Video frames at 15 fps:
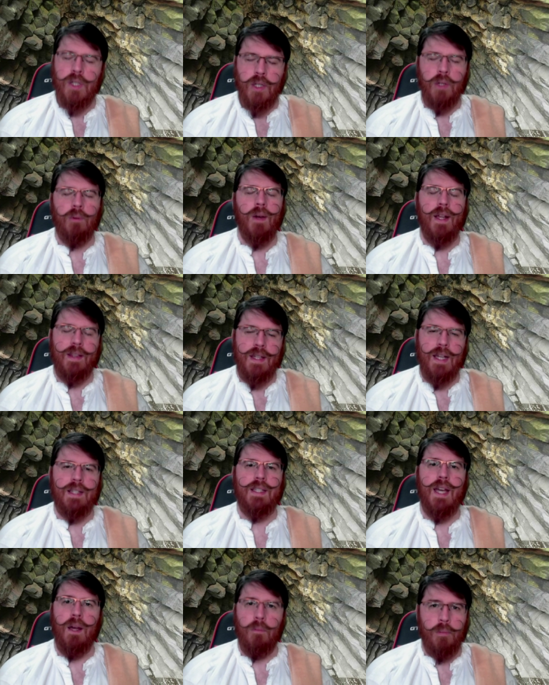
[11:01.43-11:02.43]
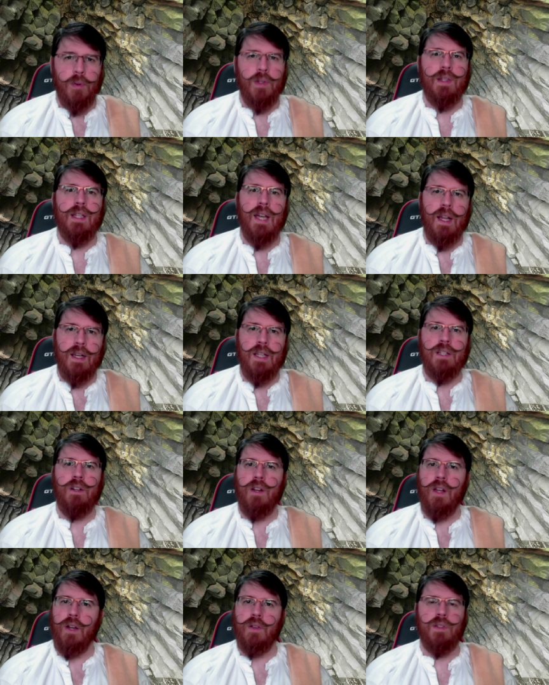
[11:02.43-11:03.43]
you can write that down. Put that in
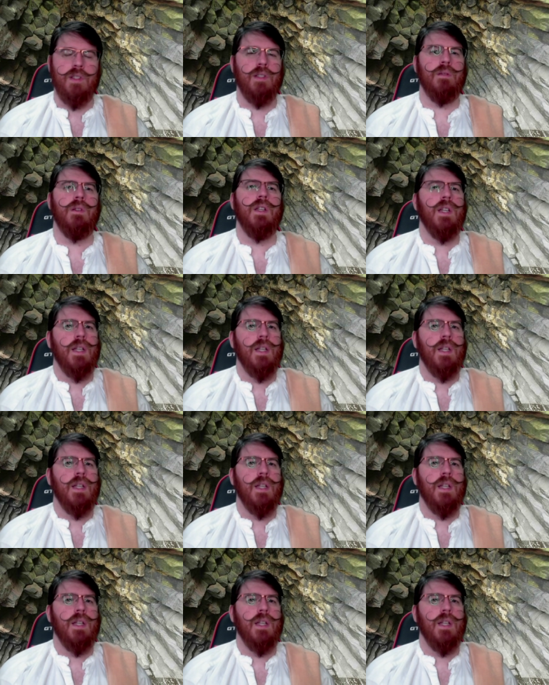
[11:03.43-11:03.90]
your notes.